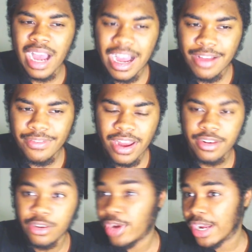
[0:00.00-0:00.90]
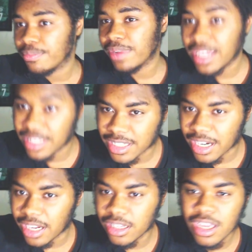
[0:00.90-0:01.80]
have an ingrained playing
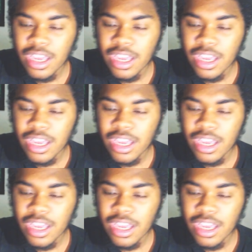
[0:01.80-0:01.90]
style,